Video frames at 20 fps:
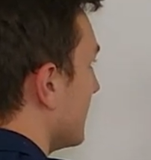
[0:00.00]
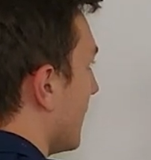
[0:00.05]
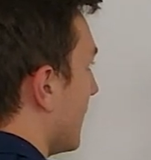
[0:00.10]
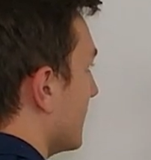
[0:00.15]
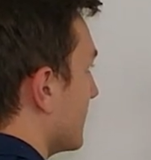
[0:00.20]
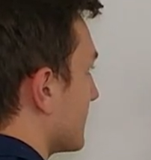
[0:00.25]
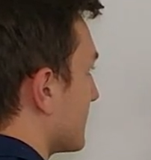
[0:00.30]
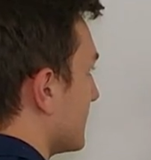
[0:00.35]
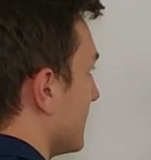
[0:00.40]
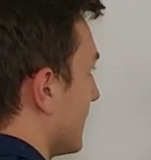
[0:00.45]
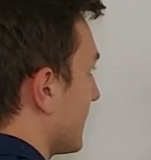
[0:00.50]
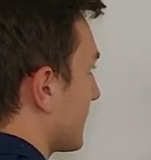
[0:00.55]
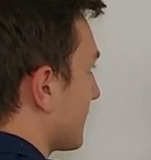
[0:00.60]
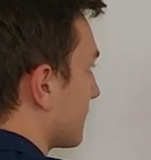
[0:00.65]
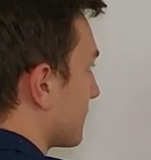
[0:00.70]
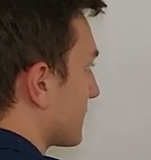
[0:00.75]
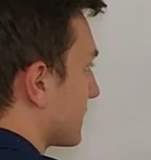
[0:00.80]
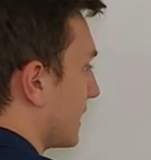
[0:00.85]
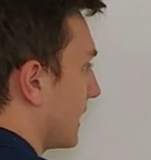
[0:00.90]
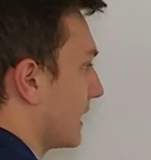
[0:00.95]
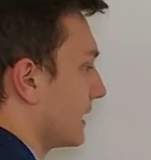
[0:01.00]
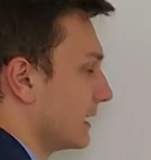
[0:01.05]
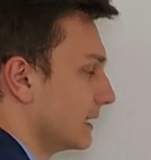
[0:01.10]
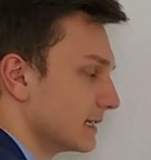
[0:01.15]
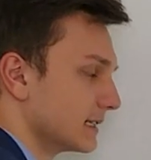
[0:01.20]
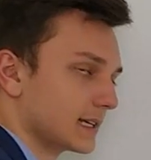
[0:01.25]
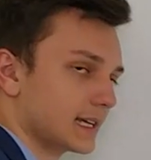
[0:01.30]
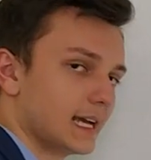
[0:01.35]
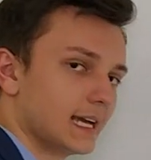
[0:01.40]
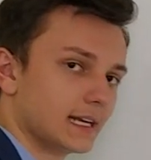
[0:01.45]
and this negative sign
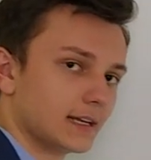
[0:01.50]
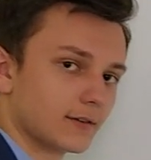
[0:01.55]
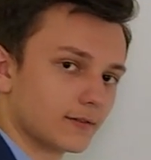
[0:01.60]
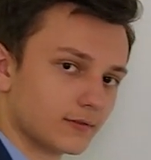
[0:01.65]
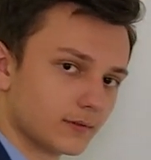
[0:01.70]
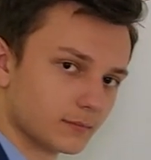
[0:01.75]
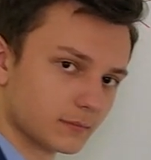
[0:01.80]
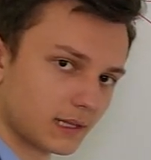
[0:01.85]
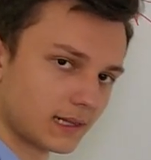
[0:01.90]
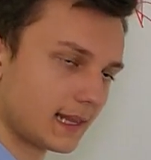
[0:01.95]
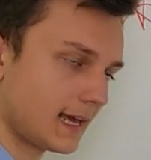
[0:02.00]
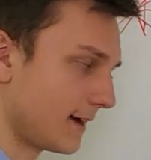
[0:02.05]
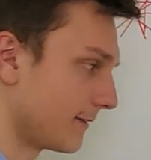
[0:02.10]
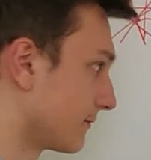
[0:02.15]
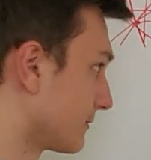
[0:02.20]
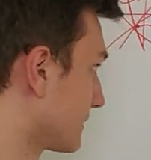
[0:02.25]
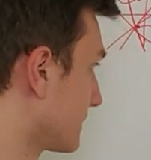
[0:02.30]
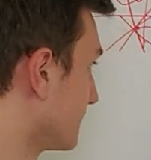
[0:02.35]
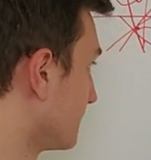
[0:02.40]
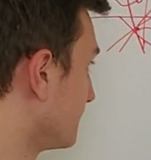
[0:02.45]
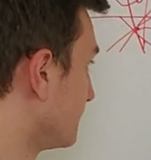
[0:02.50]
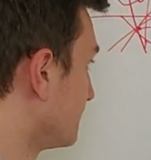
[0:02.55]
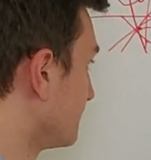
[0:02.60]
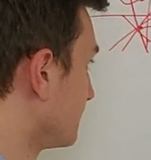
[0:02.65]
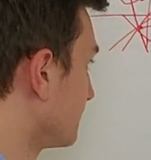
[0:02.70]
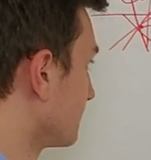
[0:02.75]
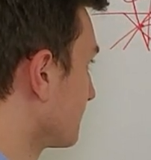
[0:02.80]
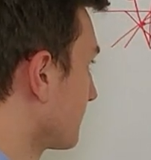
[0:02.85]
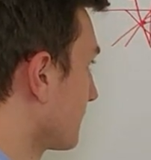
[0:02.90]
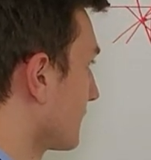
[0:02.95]
indicating from the left.
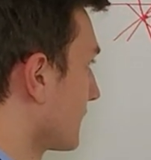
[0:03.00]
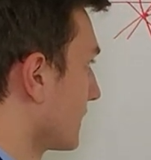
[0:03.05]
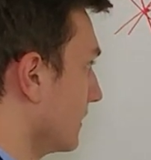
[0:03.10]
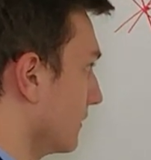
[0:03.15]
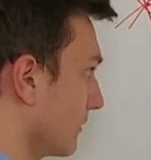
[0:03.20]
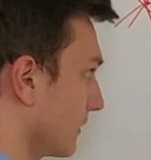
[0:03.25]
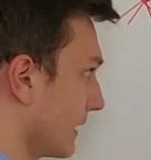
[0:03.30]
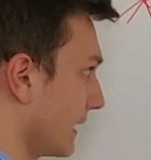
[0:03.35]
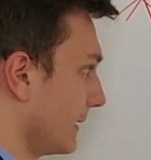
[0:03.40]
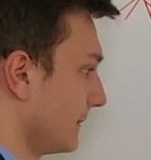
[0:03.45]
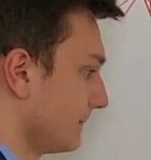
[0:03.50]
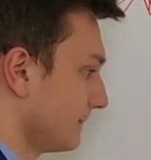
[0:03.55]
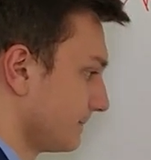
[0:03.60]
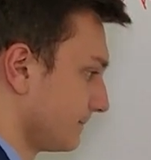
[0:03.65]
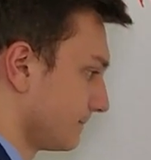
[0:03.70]
Okay?